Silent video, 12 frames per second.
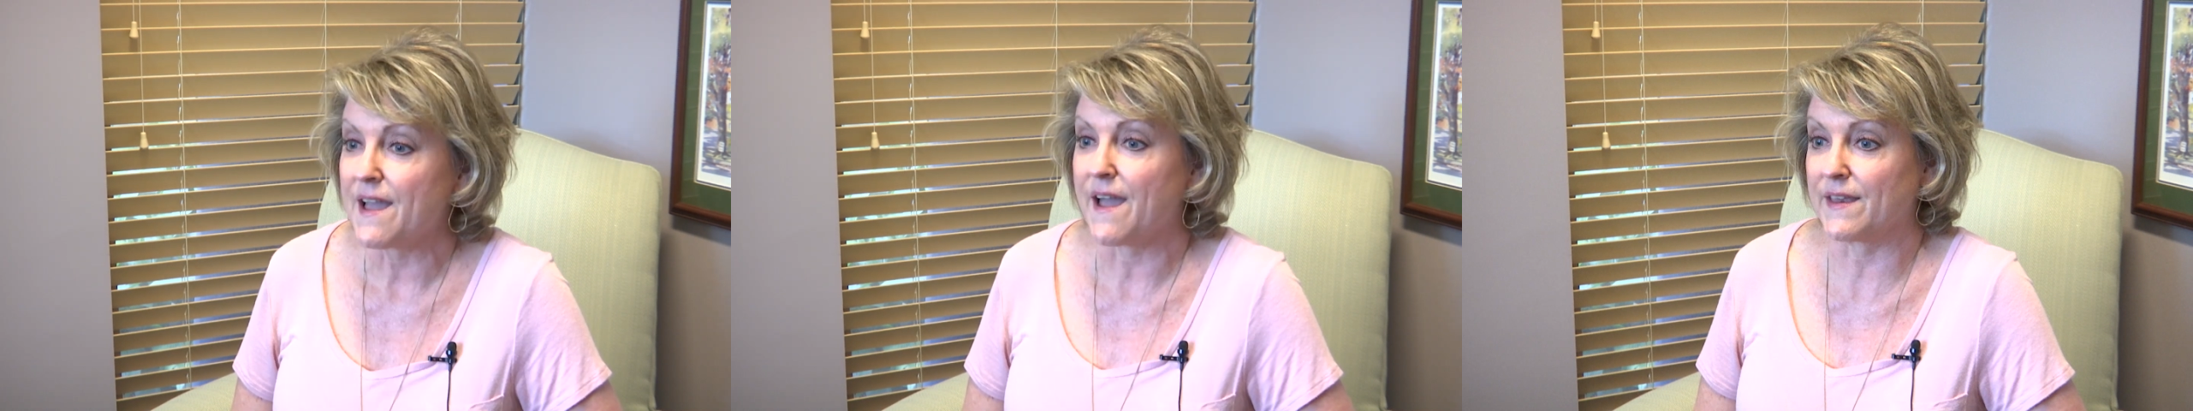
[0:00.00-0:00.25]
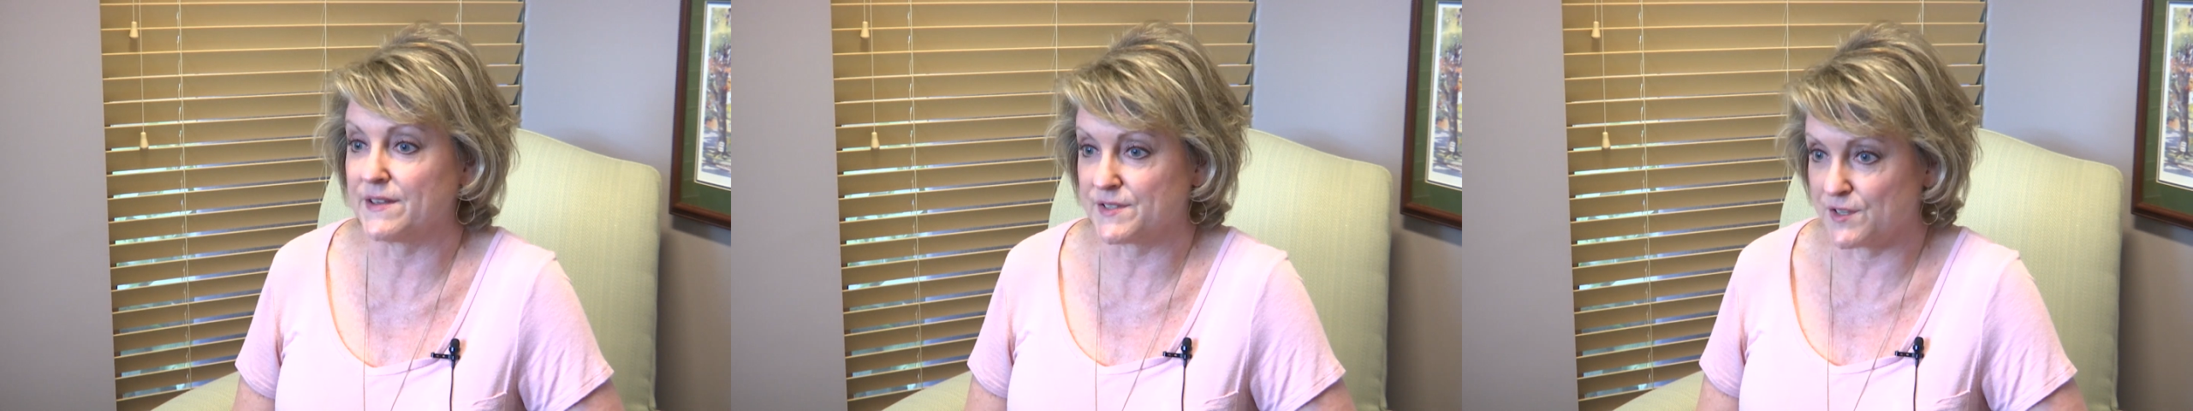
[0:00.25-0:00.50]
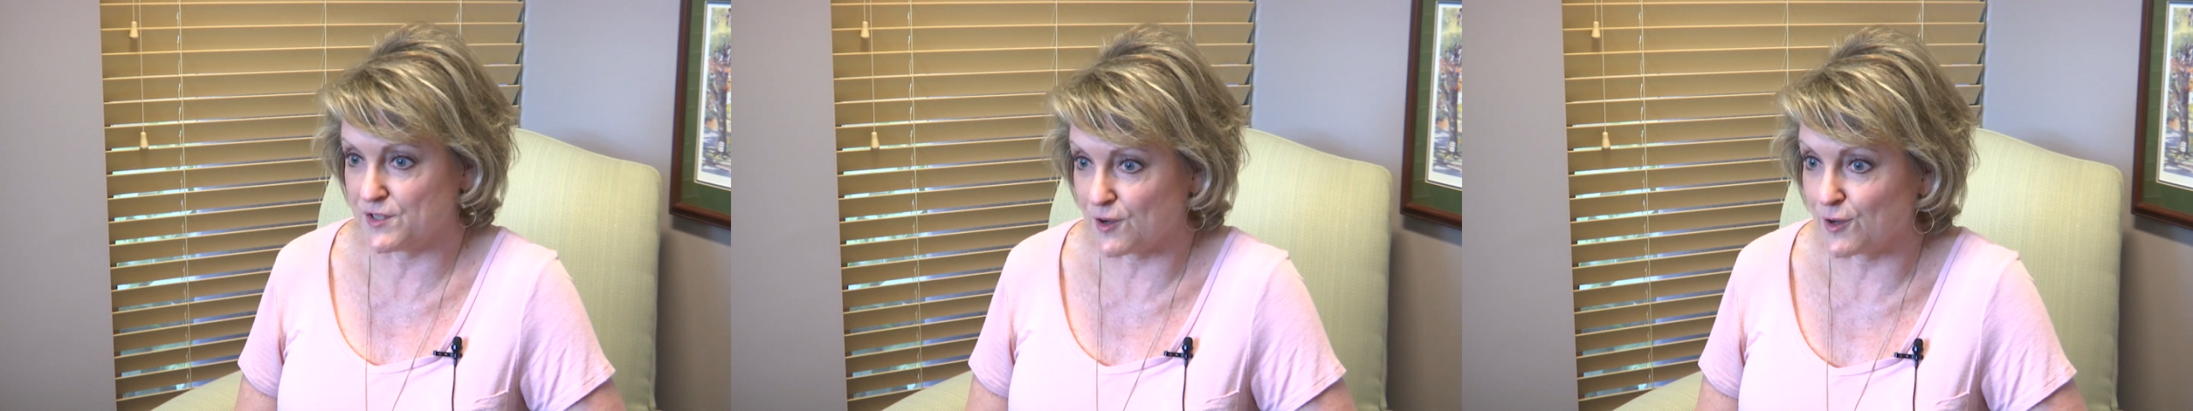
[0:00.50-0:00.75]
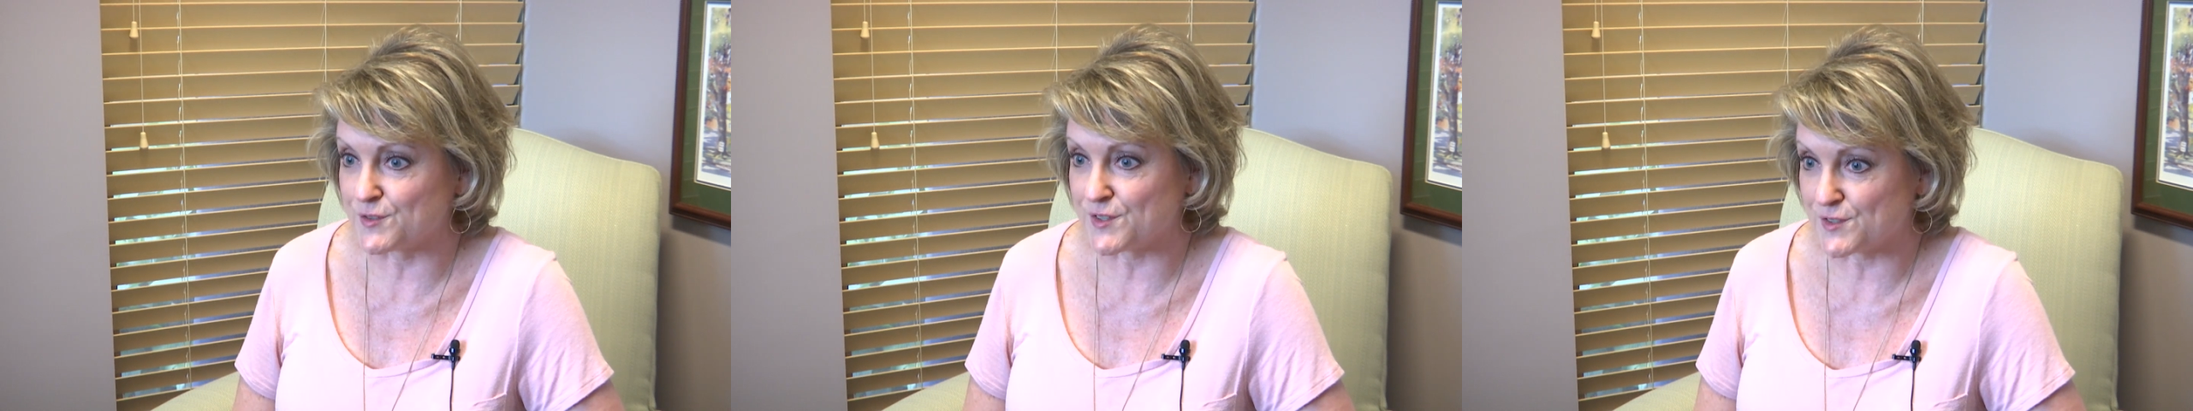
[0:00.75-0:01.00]
and as
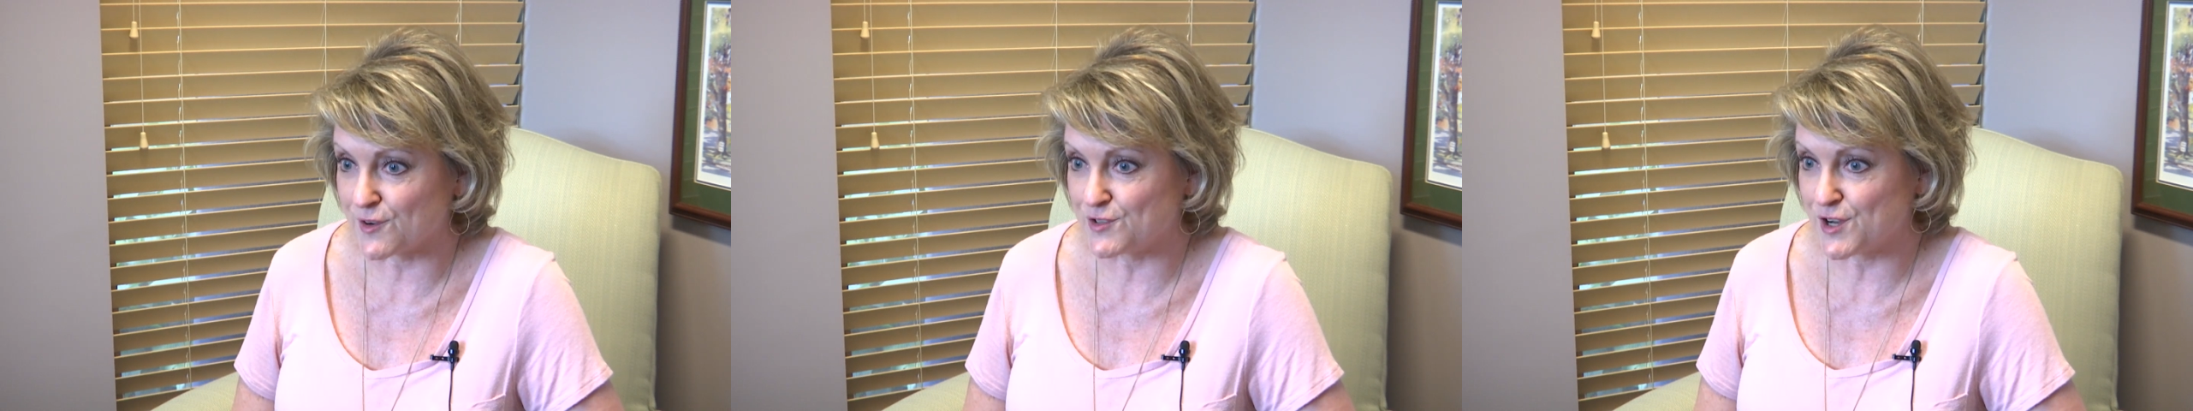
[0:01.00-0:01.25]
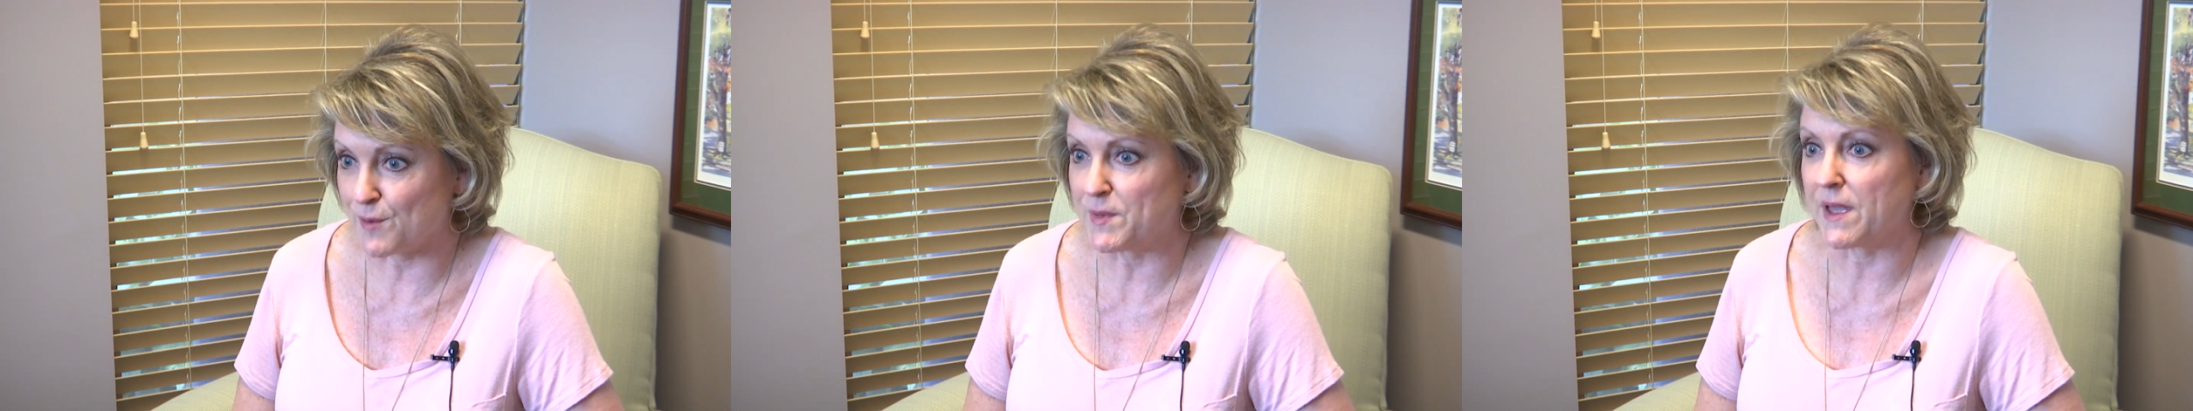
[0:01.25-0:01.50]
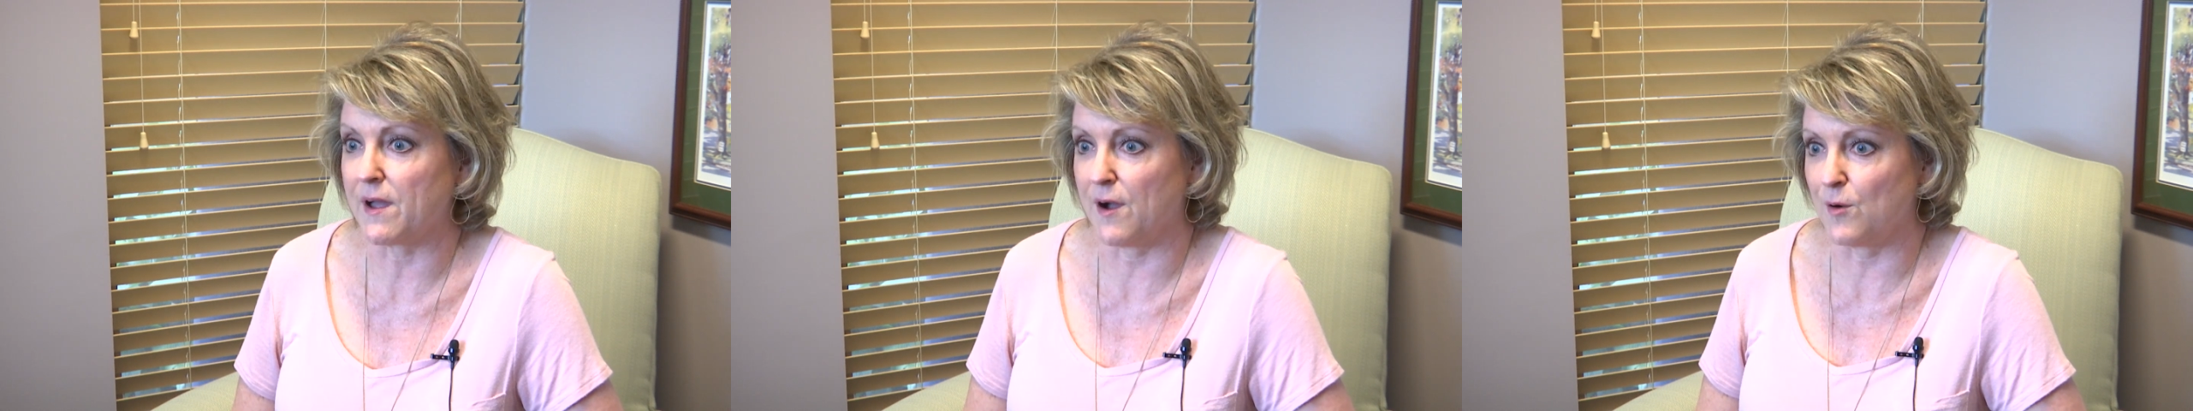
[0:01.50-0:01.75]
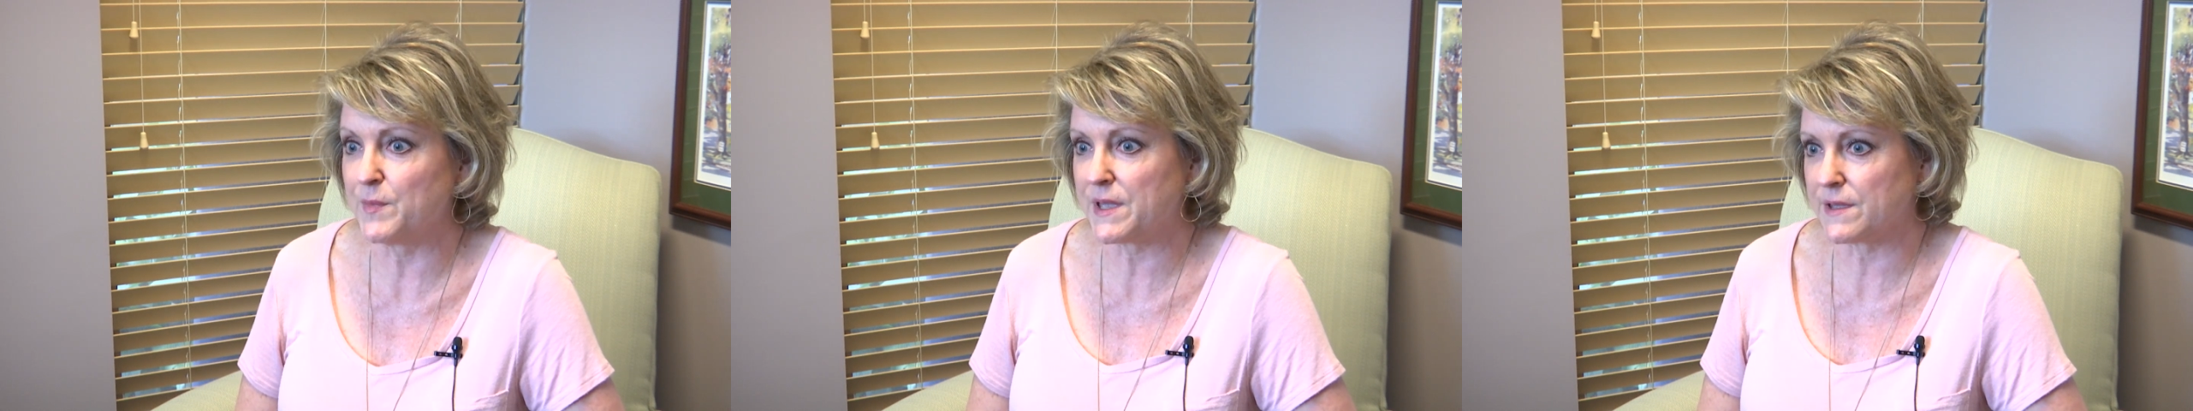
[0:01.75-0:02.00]
adults, it's our job to help